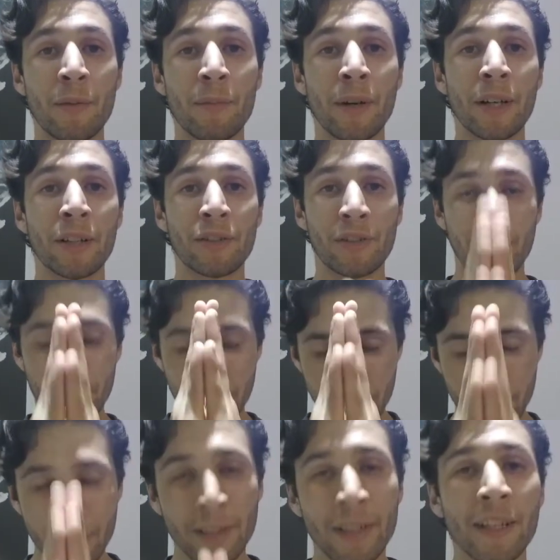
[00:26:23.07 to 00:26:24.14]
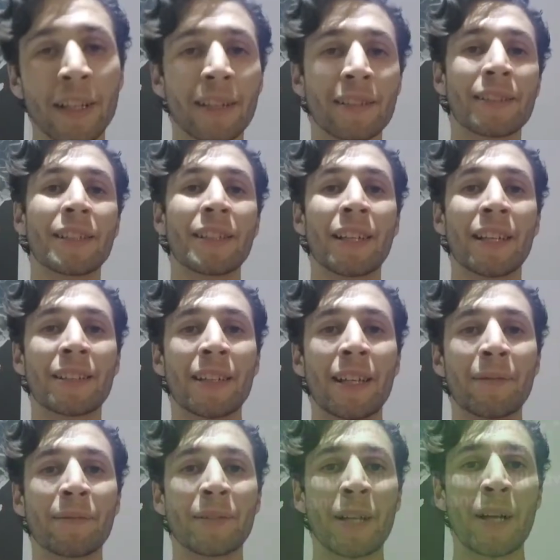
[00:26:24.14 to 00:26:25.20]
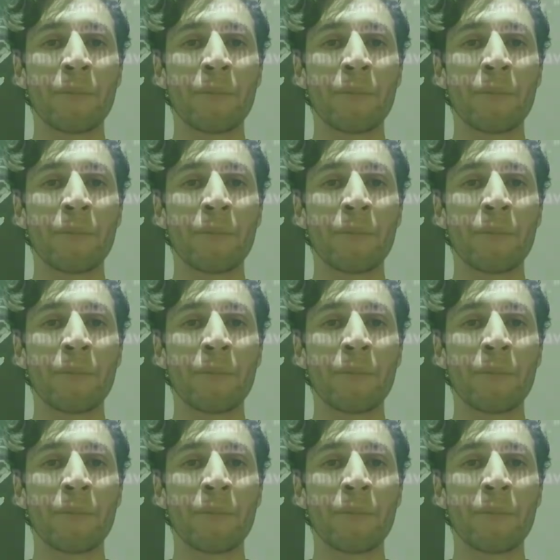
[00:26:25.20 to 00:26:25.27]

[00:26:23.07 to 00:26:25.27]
much. Good to see you next time. God